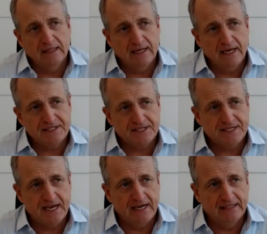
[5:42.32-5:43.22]
as I
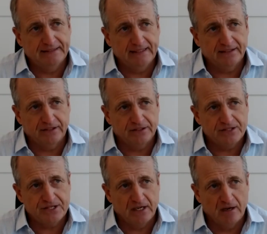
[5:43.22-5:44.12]
say, I think that
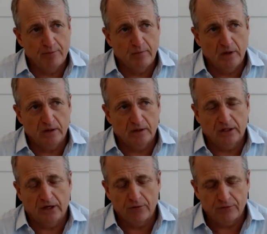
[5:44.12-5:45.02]

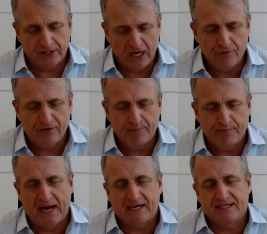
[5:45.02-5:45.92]
the COVID
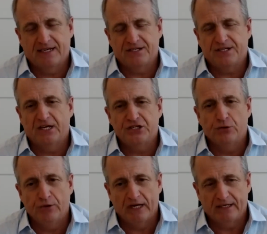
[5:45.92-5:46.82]
impact is
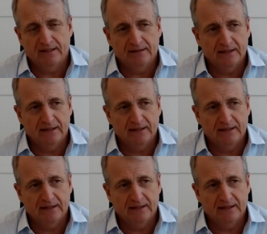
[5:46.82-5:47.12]
unique,